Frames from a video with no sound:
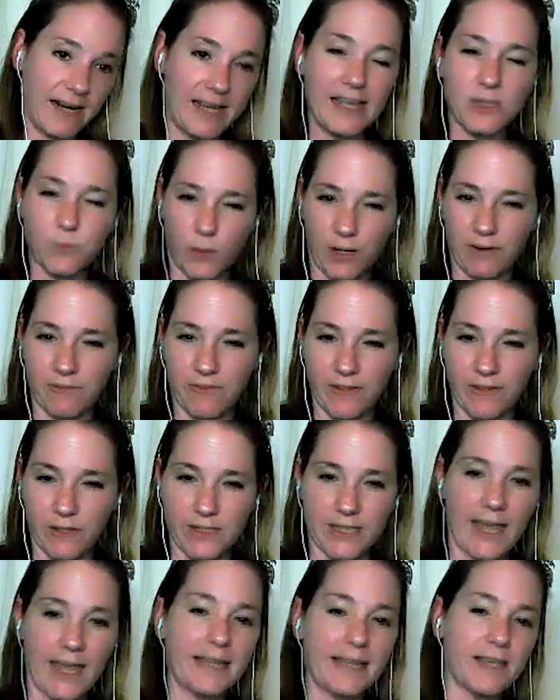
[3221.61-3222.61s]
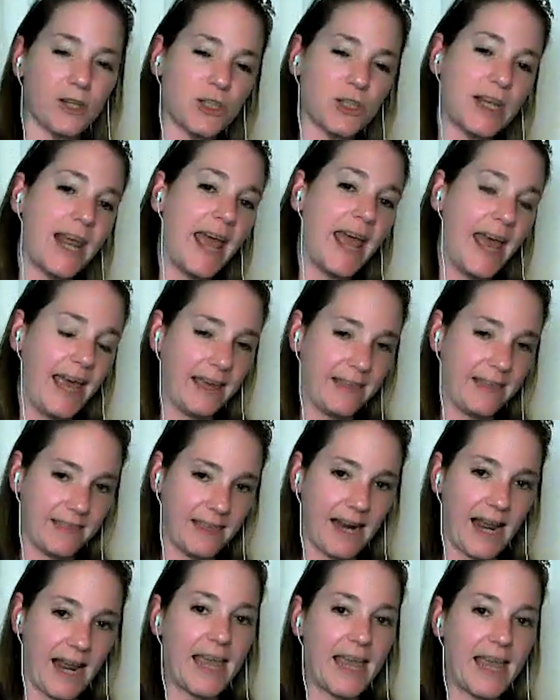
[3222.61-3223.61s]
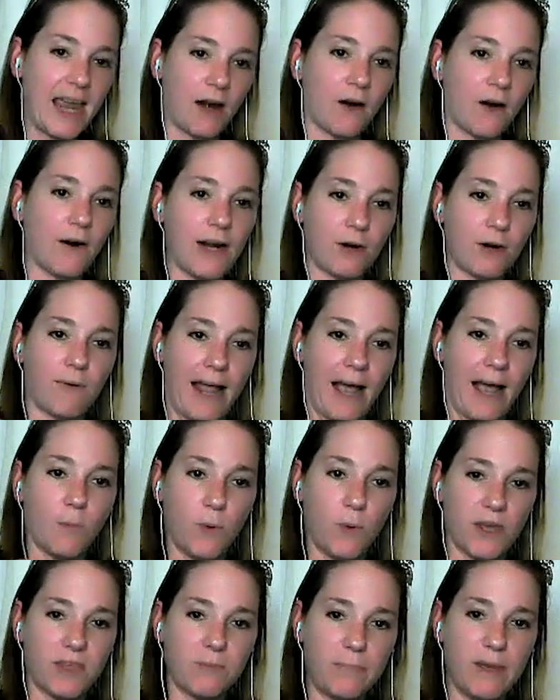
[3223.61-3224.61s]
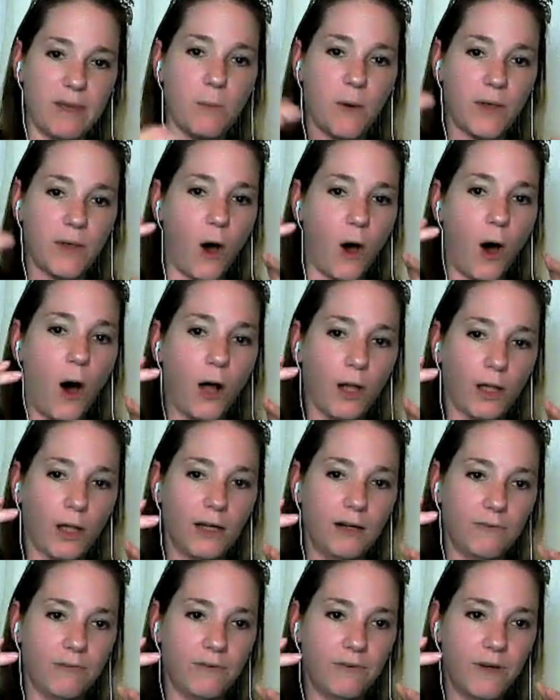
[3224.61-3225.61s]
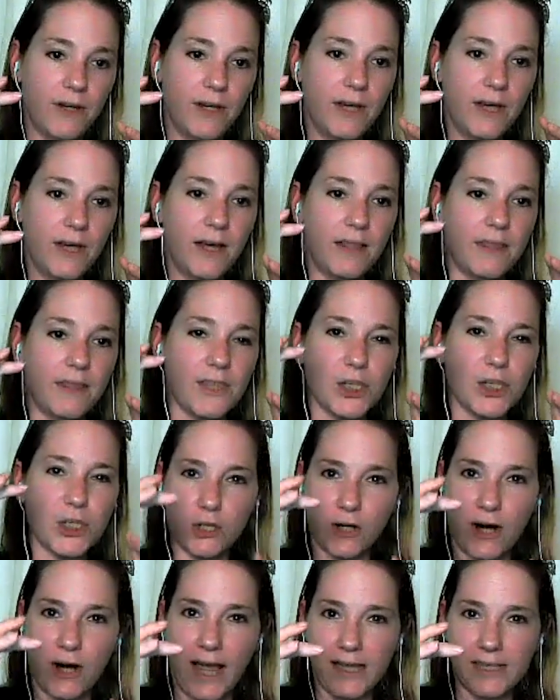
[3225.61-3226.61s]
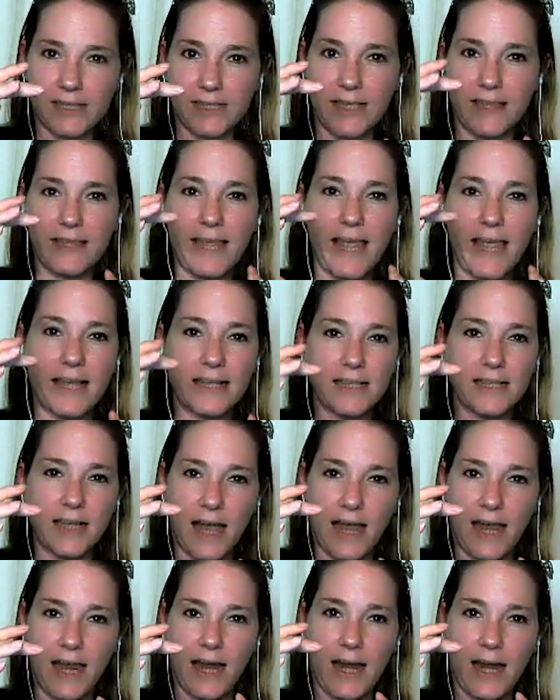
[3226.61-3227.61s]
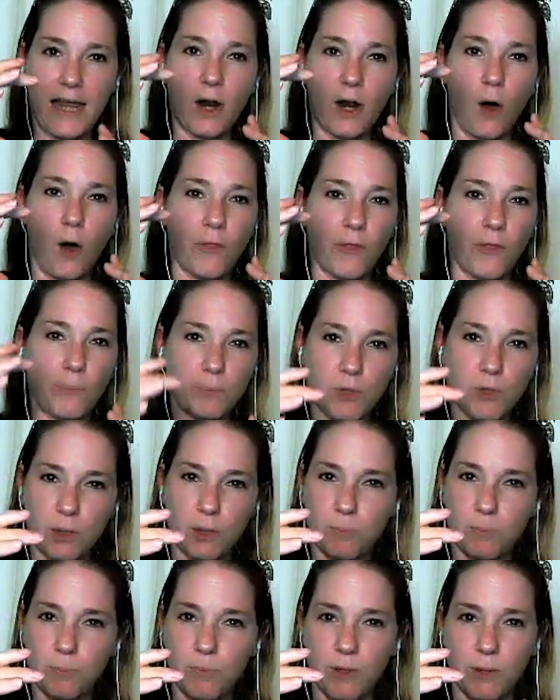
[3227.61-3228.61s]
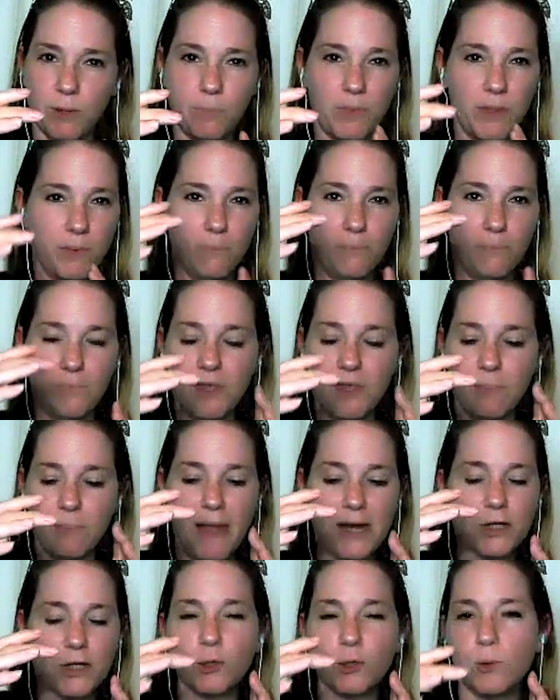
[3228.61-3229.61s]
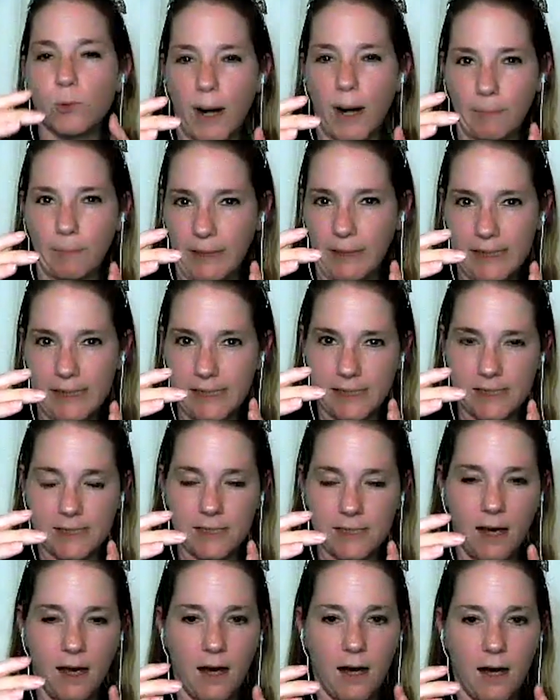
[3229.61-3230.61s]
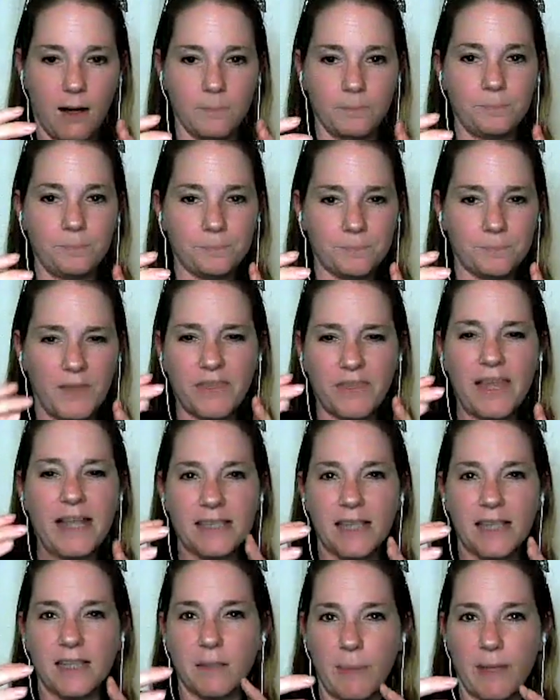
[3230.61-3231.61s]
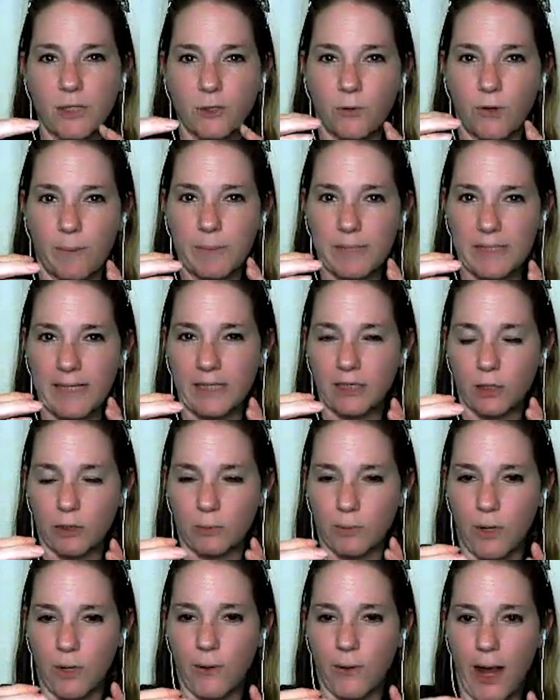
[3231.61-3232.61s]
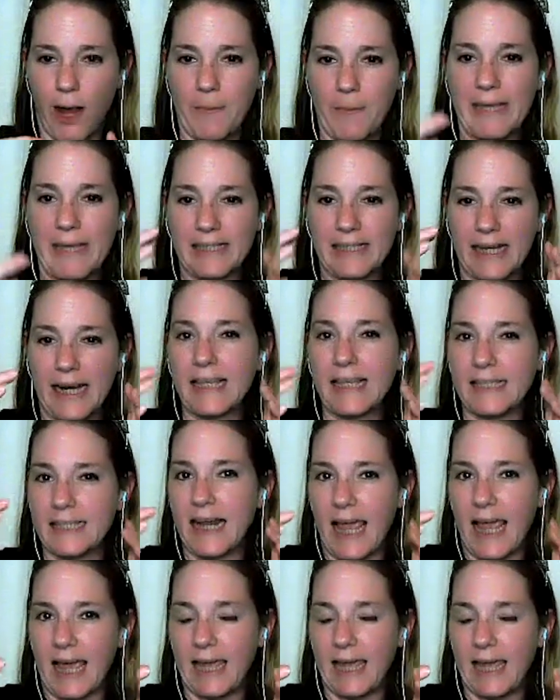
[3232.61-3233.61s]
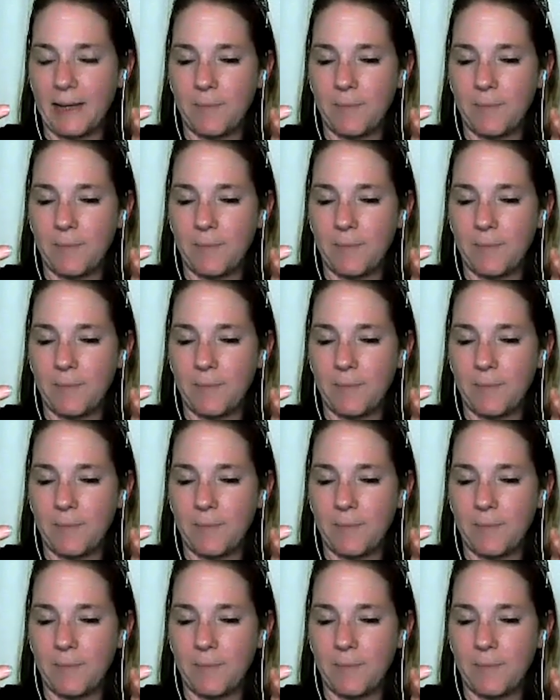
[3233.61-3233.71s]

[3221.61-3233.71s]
It's what it feels like. There's an egg that I carry around with me with all of the stress and the anxiety and all the the the, the, the mental gremlins, um, the things that the mental gremlins like to throw at me. Is an, it's an egg.